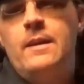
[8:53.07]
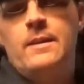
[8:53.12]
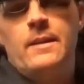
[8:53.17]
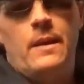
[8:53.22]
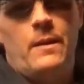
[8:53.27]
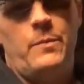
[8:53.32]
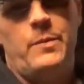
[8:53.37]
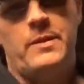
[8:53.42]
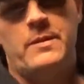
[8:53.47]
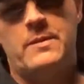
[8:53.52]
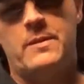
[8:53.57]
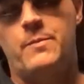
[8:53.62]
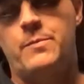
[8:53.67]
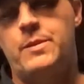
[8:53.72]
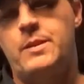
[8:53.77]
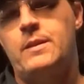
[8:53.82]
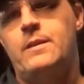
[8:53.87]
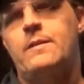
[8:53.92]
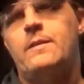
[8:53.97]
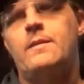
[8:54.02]
That'll be
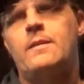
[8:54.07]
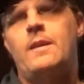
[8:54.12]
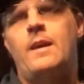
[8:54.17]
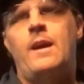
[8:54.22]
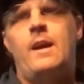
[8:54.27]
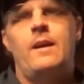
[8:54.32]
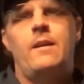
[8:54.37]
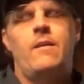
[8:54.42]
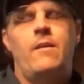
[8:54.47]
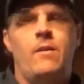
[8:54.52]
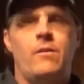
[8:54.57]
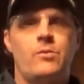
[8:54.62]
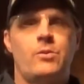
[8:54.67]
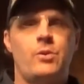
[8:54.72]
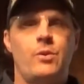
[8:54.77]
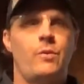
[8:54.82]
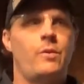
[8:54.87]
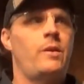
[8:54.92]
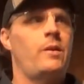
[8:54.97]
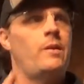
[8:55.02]
something that I'll
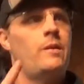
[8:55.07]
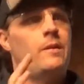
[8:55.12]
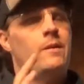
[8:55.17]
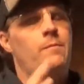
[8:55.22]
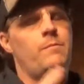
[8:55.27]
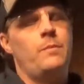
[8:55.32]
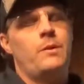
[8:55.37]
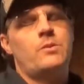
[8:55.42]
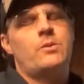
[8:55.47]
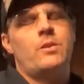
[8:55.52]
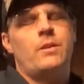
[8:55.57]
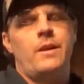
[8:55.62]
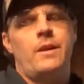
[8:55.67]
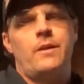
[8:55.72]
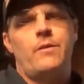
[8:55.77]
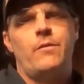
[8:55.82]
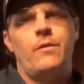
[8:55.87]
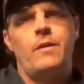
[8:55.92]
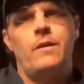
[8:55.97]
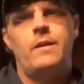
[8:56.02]
show you much
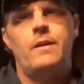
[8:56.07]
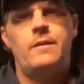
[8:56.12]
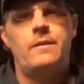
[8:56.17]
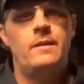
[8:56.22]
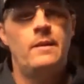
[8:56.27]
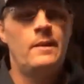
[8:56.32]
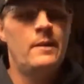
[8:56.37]
later on.